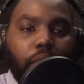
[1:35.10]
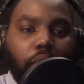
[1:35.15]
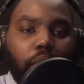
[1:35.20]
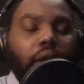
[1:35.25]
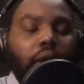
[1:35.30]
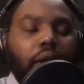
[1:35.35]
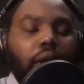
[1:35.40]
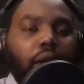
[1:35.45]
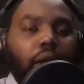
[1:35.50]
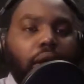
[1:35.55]

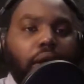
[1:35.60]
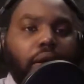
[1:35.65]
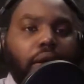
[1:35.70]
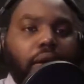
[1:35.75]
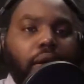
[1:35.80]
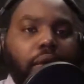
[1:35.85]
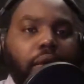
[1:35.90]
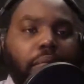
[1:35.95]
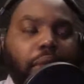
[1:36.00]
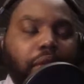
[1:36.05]

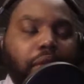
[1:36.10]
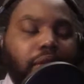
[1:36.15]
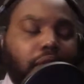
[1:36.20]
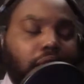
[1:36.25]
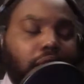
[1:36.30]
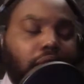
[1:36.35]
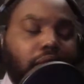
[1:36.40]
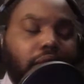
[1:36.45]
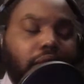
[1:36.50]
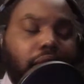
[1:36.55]
And
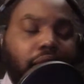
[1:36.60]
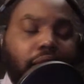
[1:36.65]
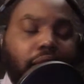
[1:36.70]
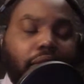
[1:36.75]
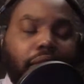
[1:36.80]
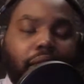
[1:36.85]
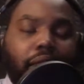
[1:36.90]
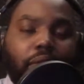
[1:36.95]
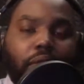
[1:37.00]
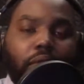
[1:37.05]
basically, the title of
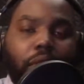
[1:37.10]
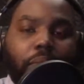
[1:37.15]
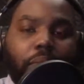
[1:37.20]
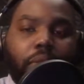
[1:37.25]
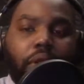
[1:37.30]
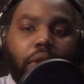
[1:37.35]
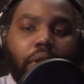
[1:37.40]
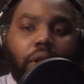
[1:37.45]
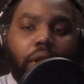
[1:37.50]
that webinar